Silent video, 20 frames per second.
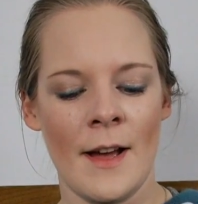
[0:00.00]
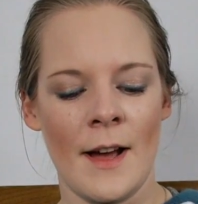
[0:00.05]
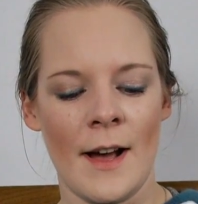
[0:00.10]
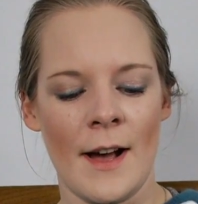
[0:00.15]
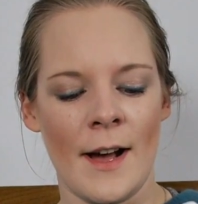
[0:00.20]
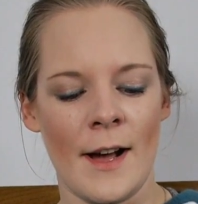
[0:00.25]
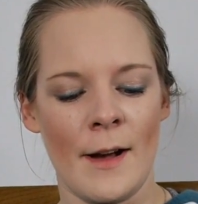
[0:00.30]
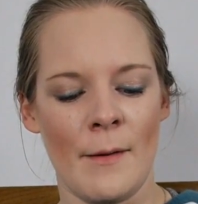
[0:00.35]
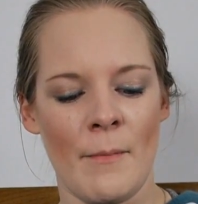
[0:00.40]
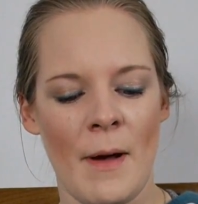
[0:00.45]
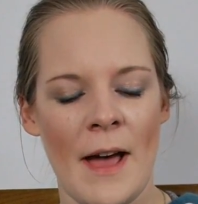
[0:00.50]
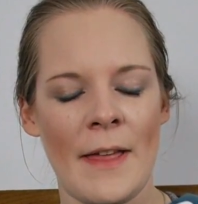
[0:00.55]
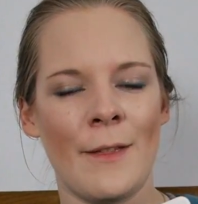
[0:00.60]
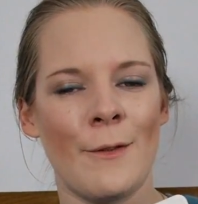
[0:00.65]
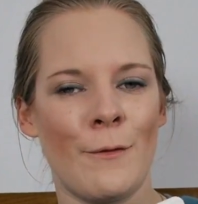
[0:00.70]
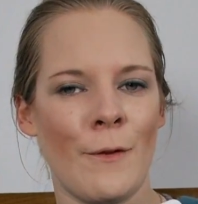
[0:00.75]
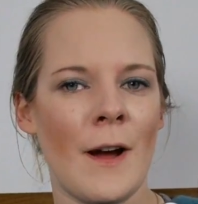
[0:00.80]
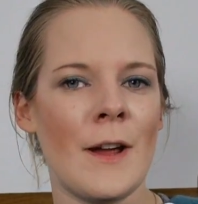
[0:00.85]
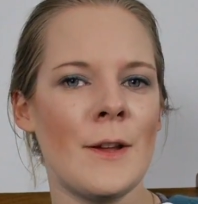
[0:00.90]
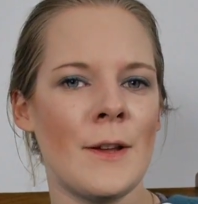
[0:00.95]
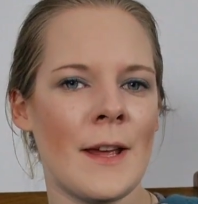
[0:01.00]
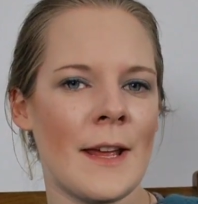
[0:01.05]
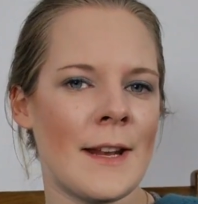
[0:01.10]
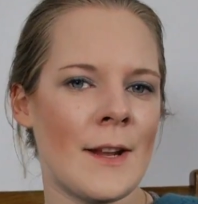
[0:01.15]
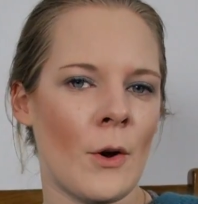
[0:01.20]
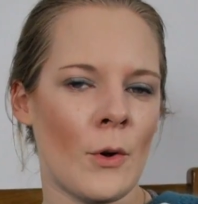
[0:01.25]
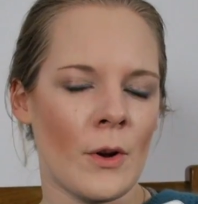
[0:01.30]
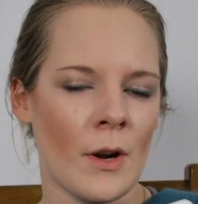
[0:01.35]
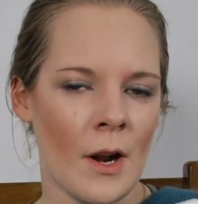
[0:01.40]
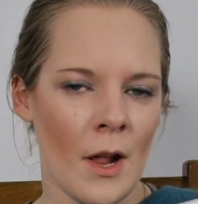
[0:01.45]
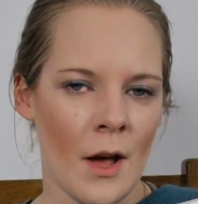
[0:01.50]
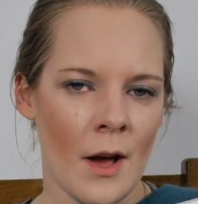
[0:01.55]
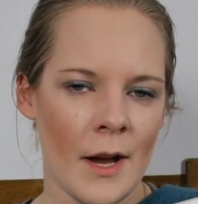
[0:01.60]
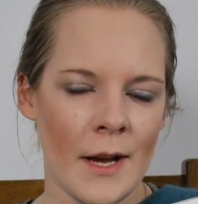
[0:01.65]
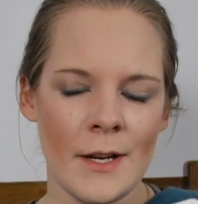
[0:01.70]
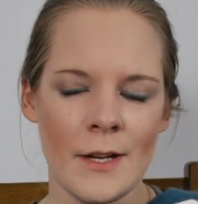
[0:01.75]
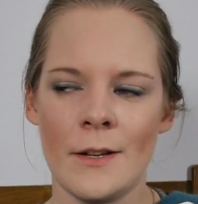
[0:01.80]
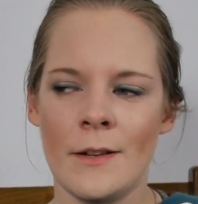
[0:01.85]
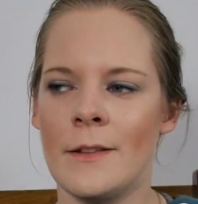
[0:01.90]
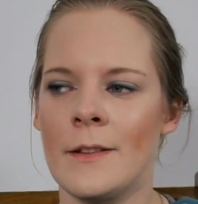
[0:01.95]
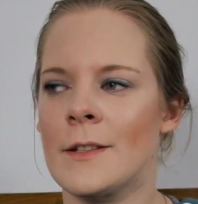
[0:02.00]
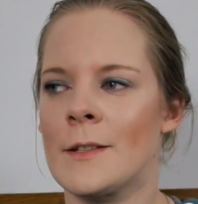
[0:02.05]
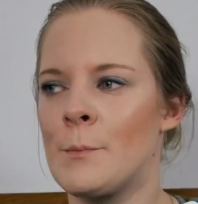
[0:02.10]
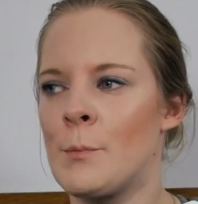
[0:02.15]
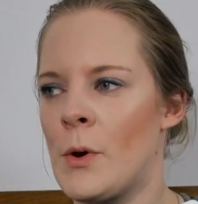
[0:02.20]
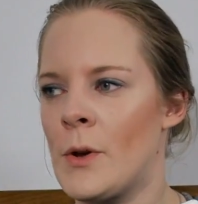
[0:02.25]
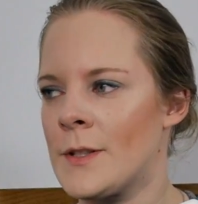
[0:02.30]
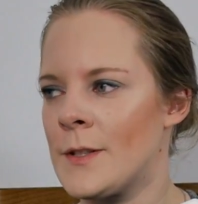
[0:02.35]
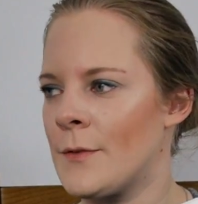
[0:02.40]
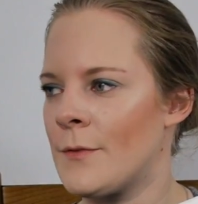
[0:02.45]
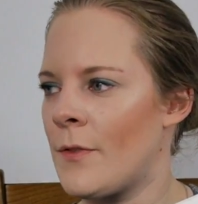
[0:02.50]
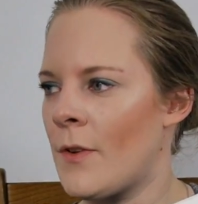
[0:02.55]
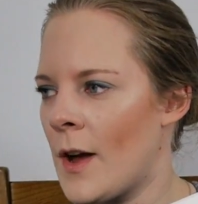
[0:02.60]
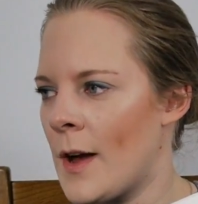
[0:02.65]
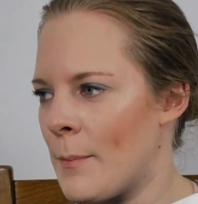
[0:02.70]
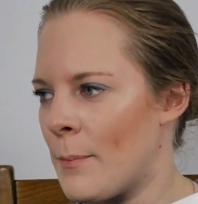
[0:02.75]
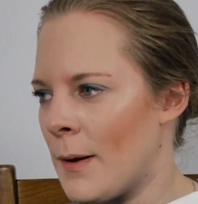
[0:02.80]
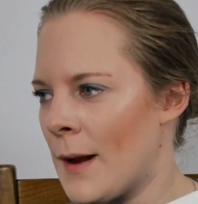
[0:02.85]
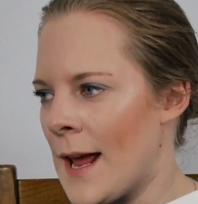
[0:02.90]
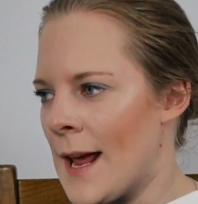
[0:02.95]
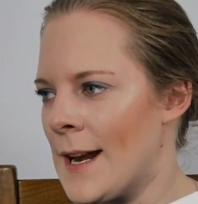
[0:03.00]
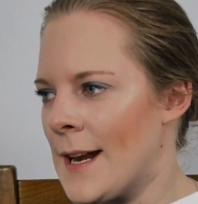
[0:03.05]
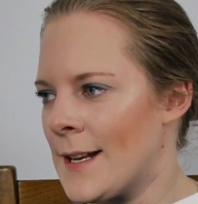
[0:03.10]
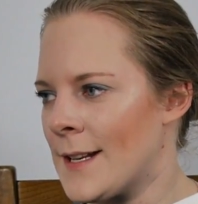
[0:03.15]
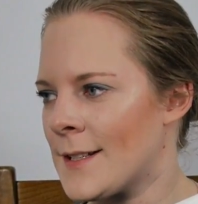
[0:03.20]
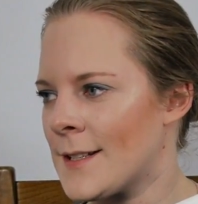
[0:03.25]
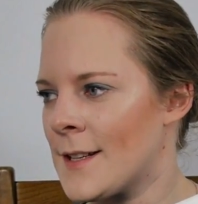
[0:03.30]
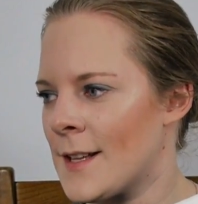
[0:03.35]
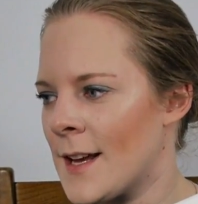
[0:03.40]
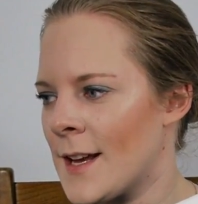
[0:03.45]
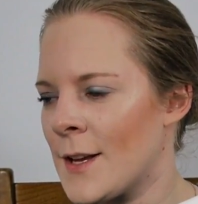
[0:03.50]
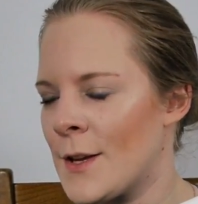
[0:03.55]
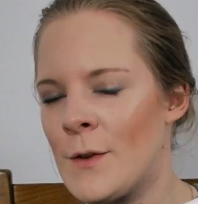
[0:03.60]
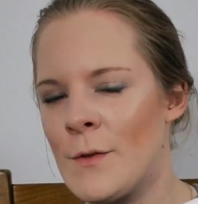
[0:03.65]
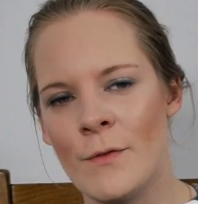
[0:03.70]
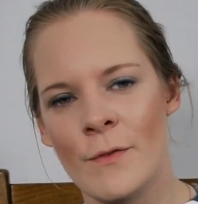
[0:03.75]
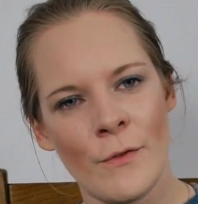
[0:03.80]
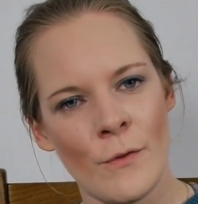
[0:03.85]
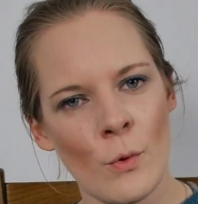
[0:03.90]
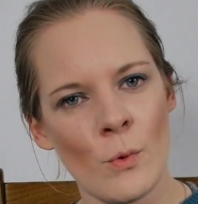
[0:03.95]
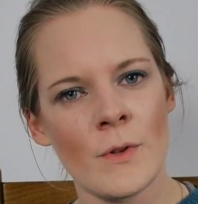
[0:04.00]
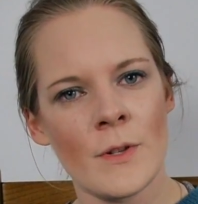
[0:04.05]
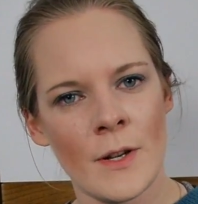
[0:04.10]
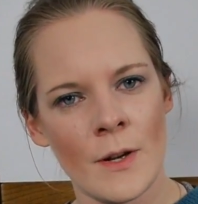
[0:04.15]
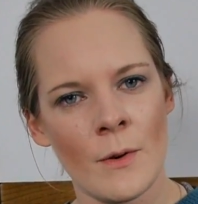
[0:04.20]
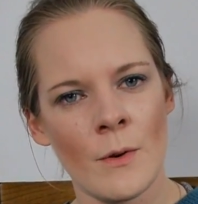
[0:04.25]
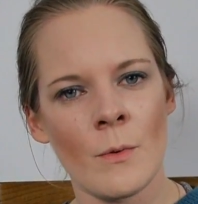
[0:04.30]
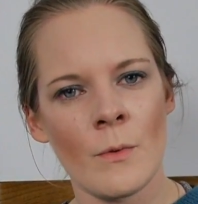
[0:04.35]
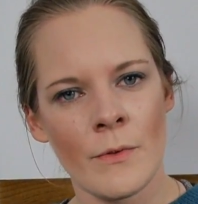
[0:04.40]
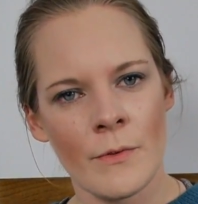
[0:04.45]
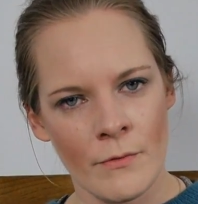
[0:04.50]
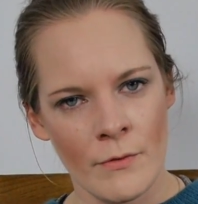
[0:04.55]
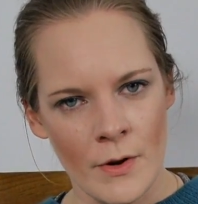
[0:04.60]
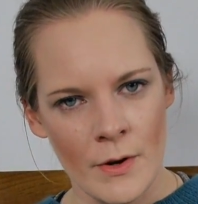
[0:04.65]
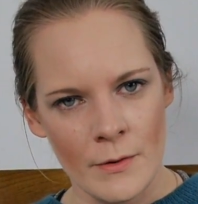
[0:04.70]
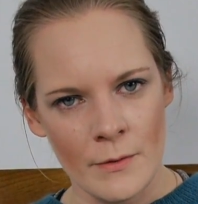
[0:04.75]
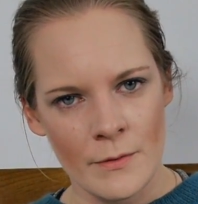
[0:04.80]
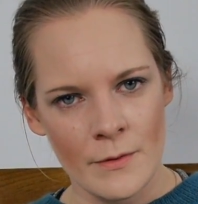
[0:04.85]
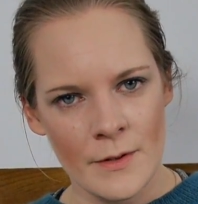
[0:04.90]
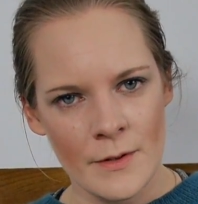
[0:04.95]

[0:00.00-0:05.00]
And the fact you can get it online, the Spotify playlist thing, you've thought it all through.